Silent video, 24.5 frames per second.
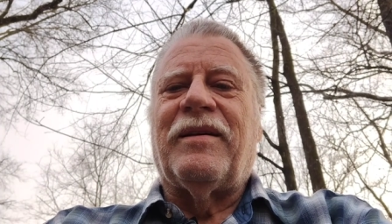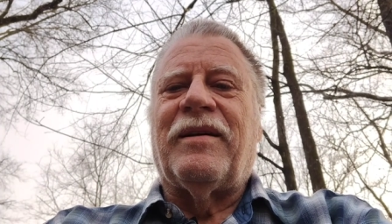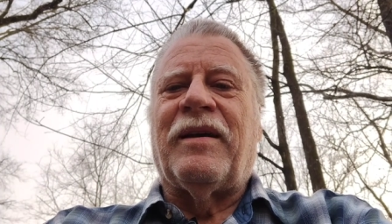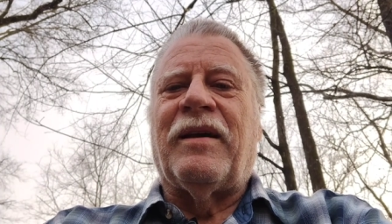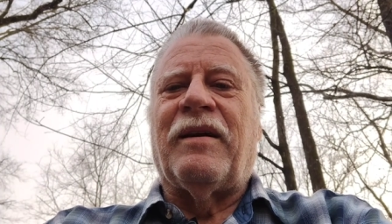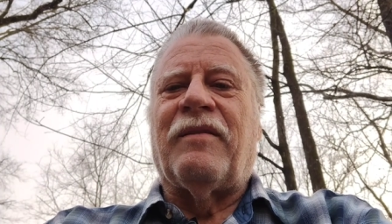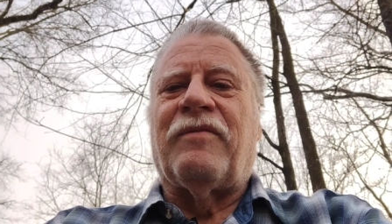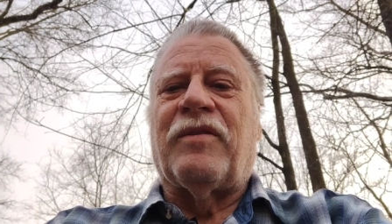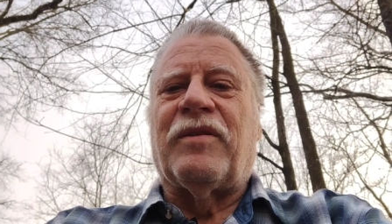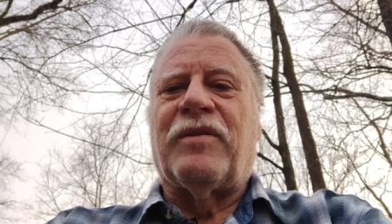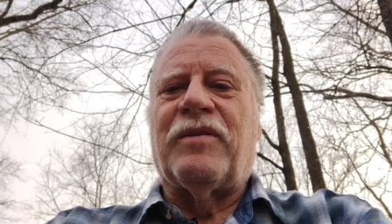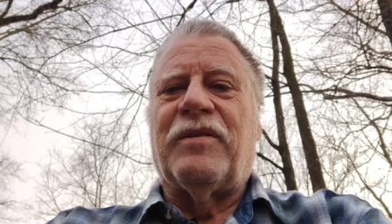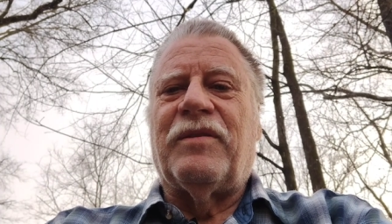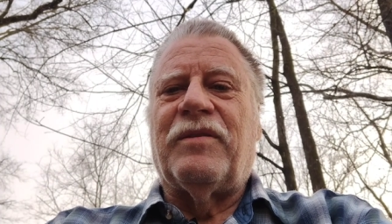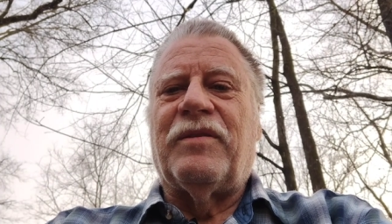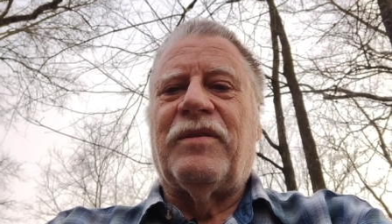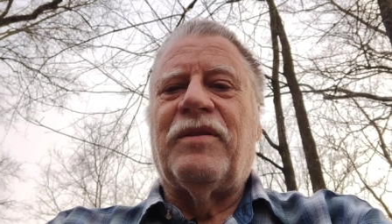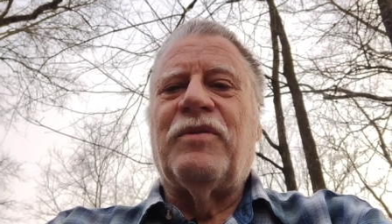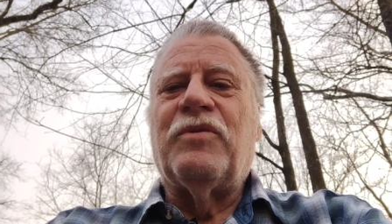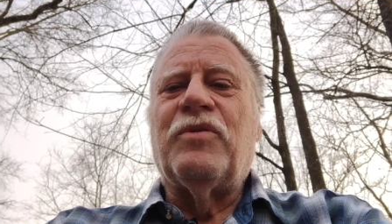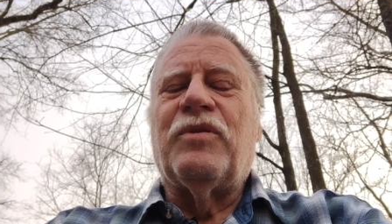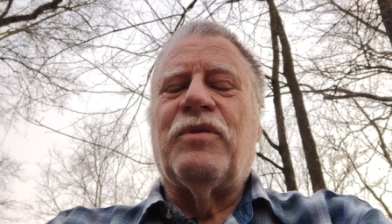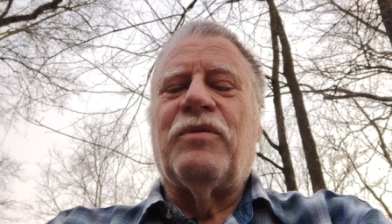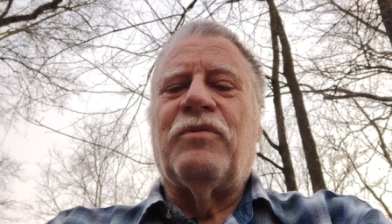I have a
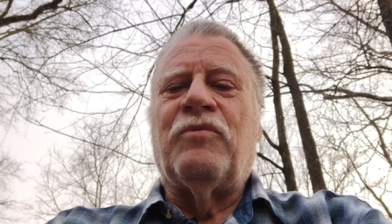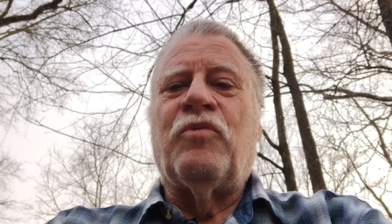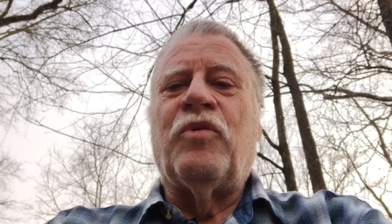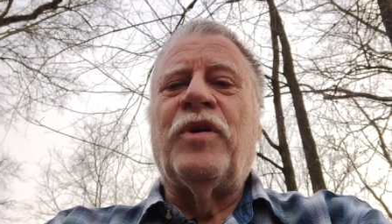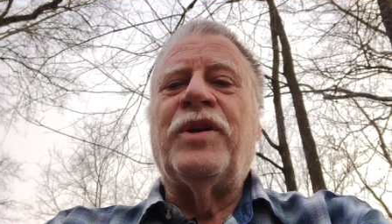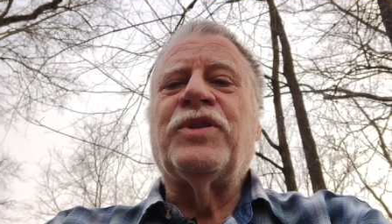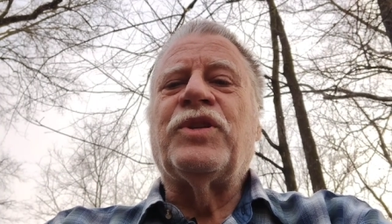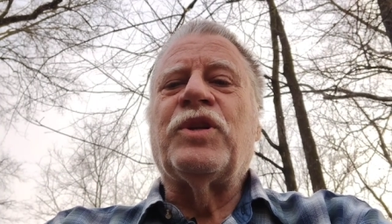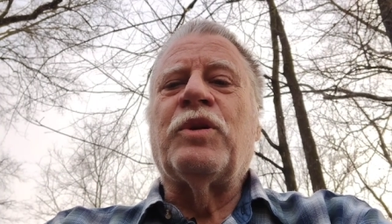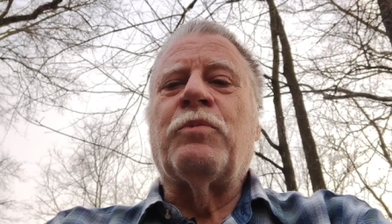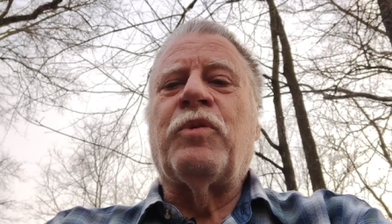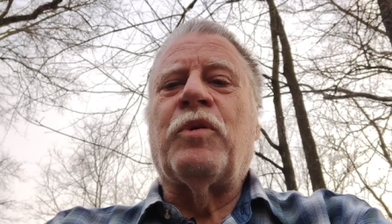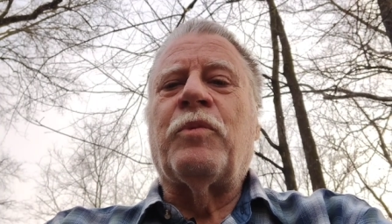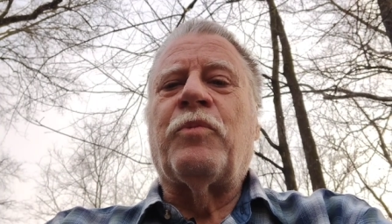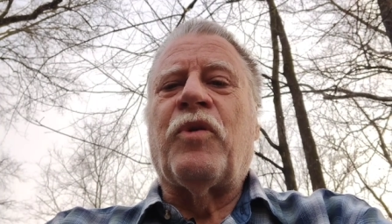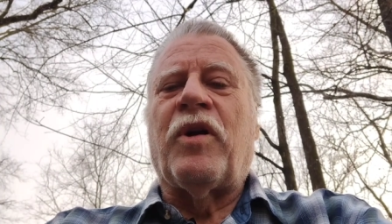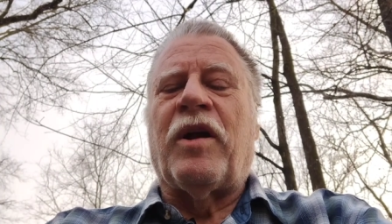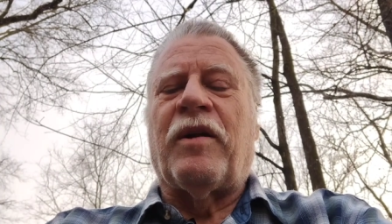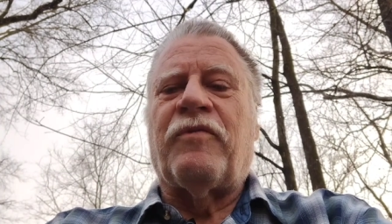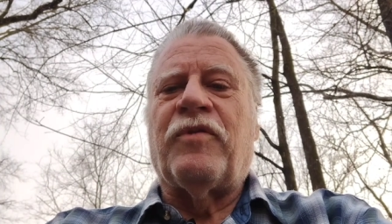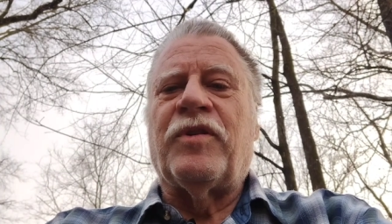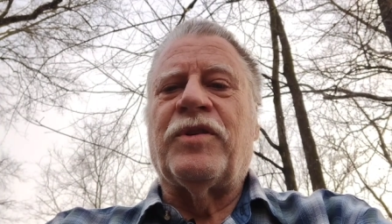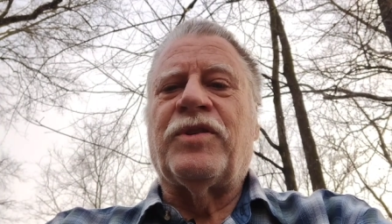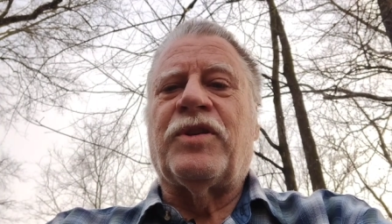reasonable
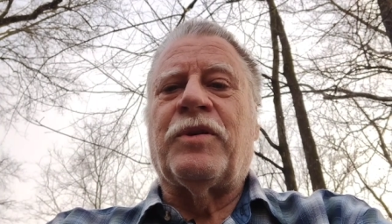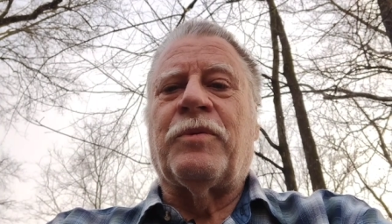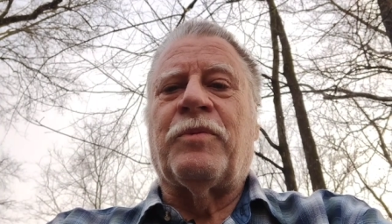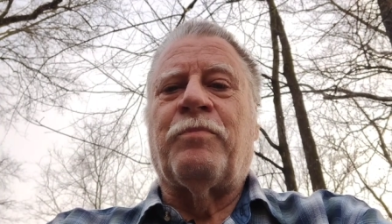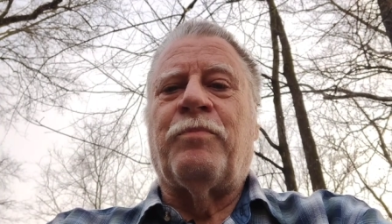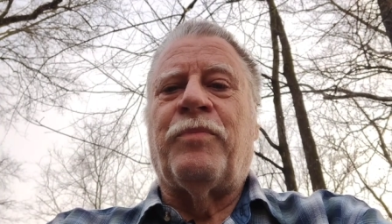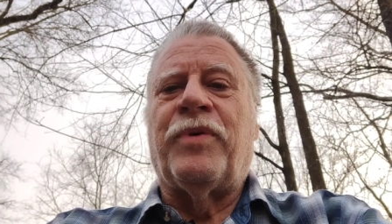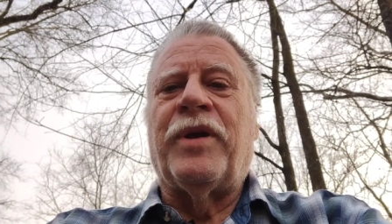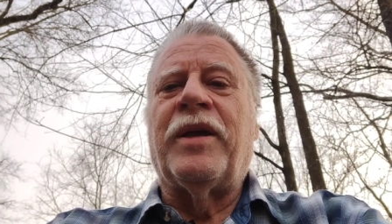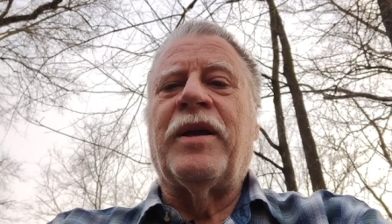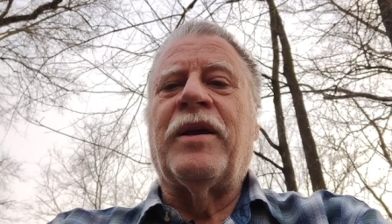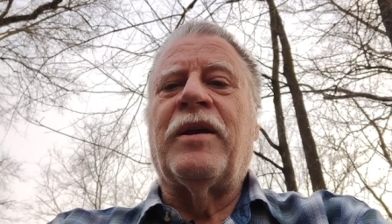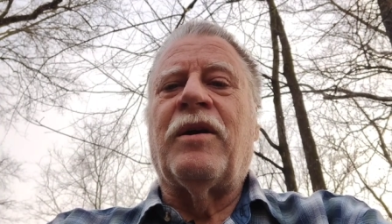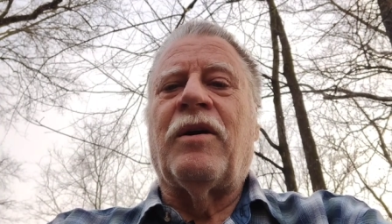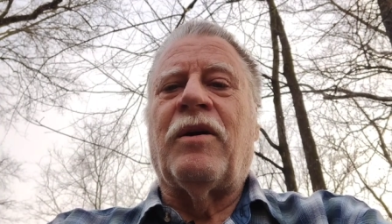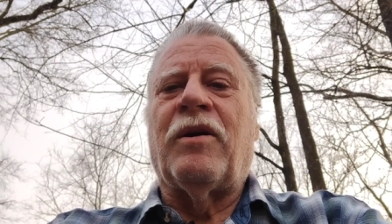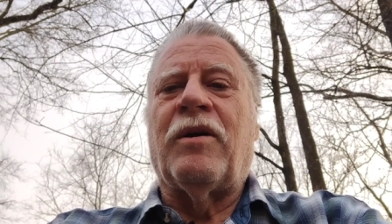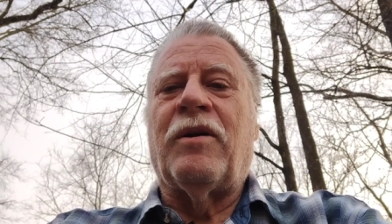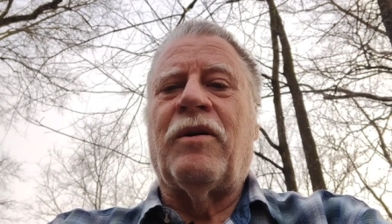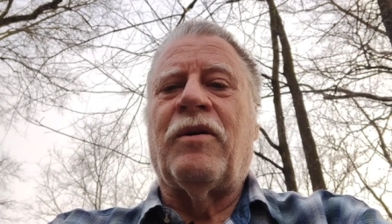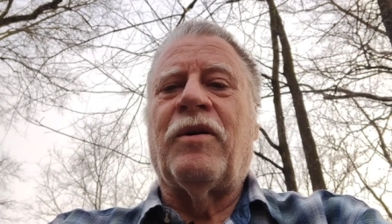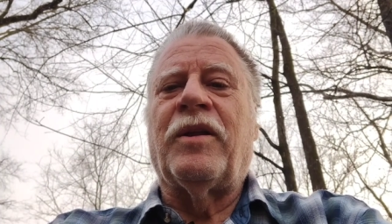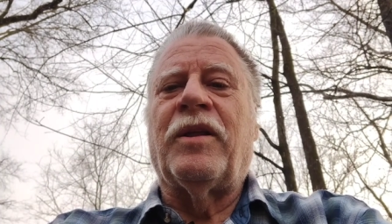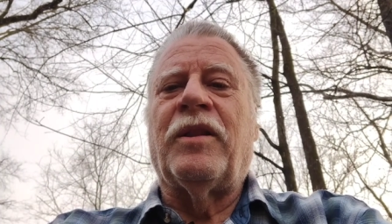breakfast, a big,
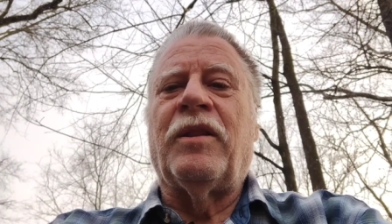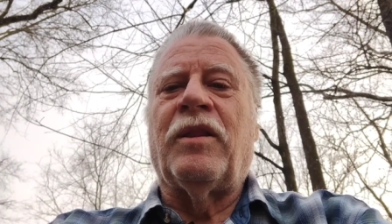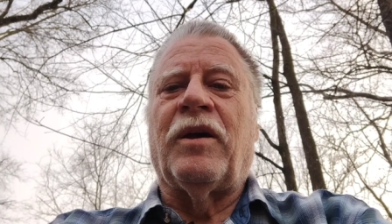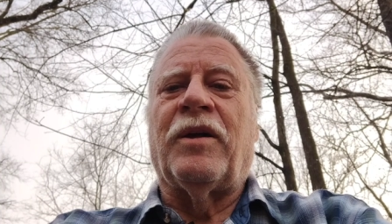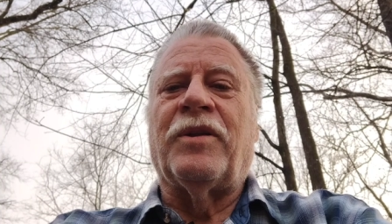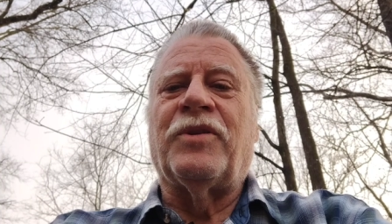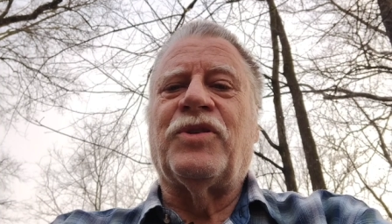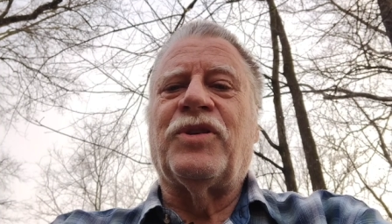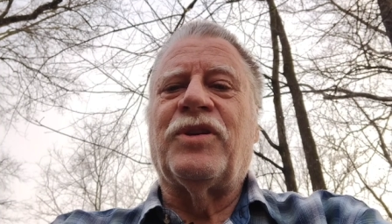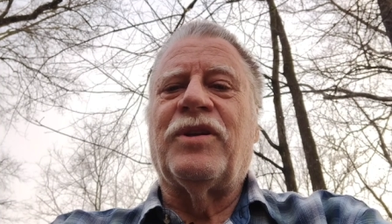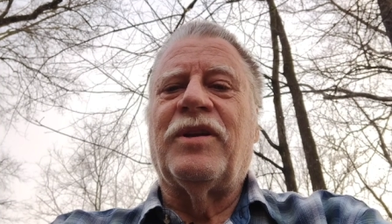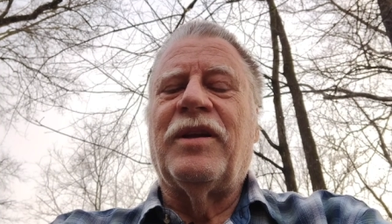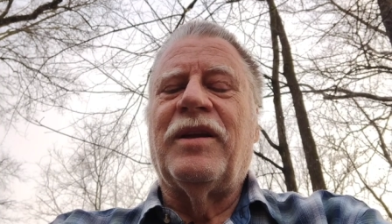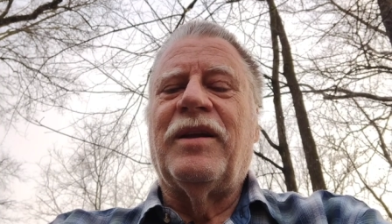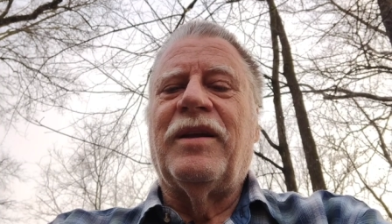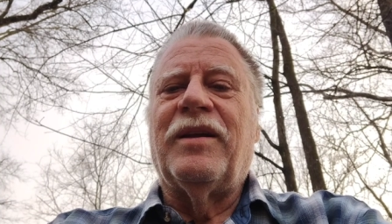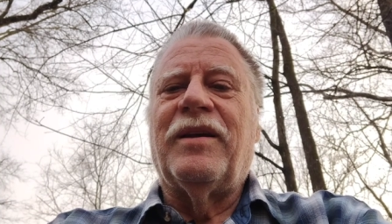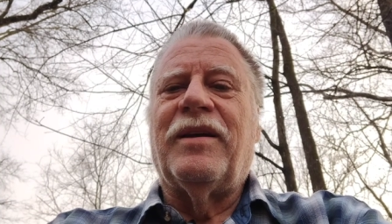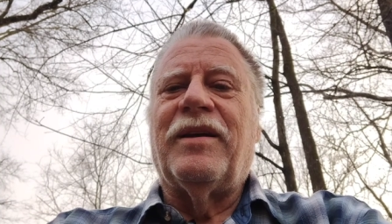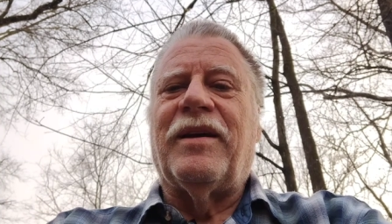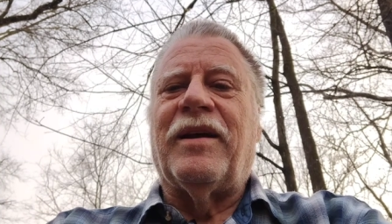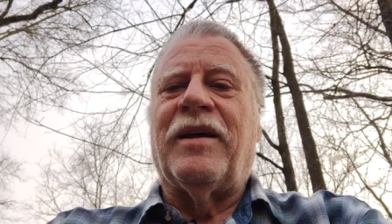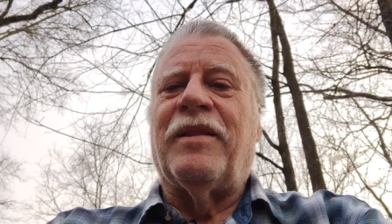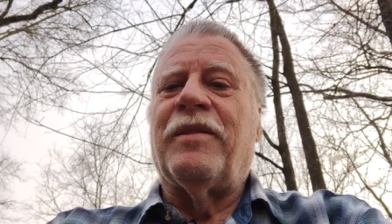hearty lunch,
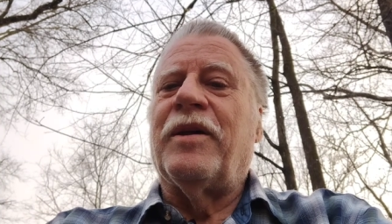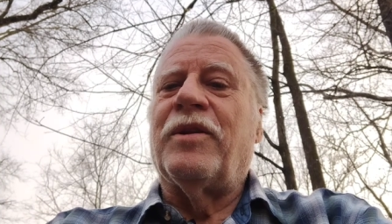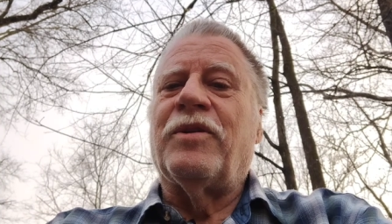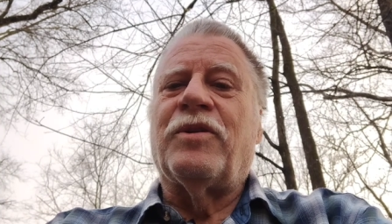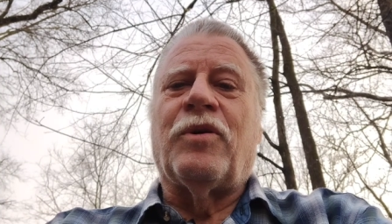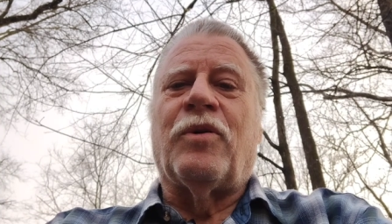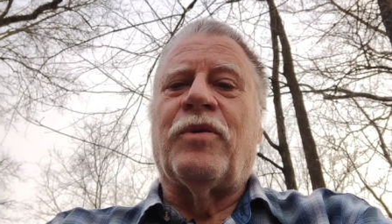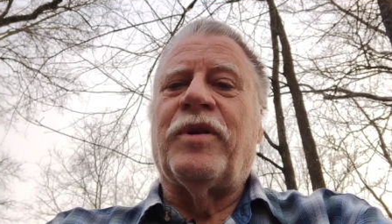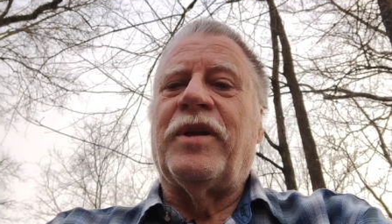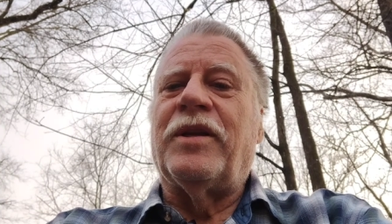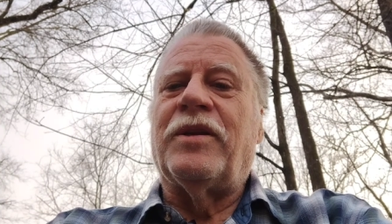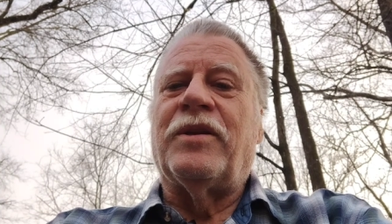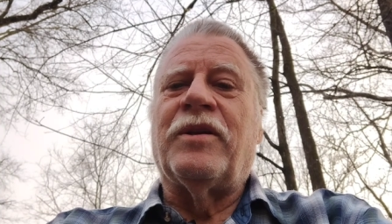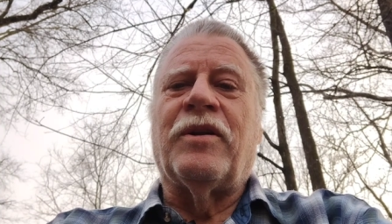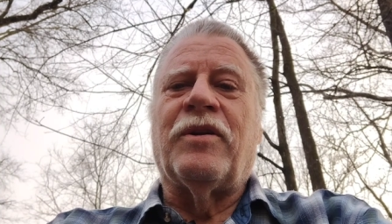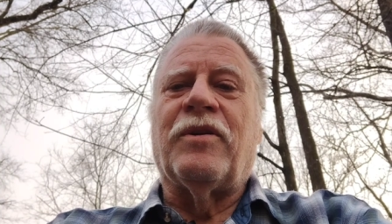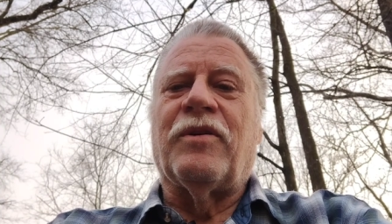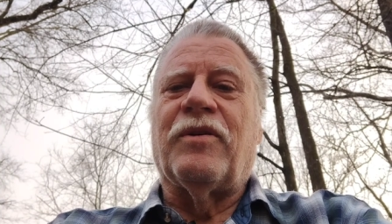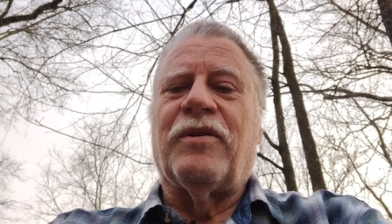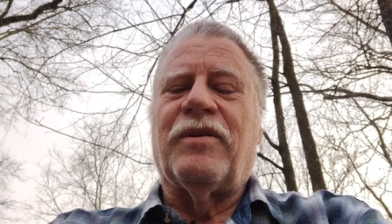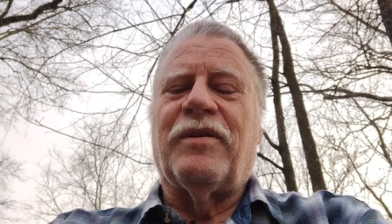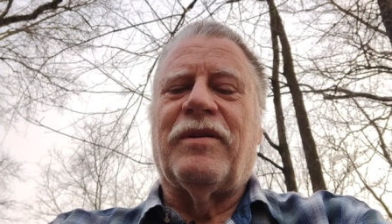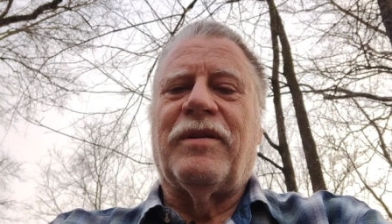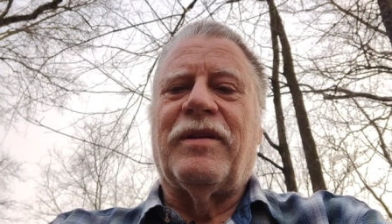and then don't eat
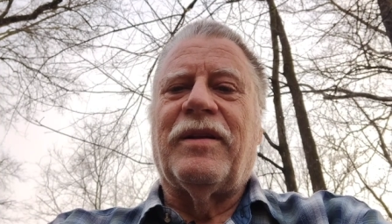dinner.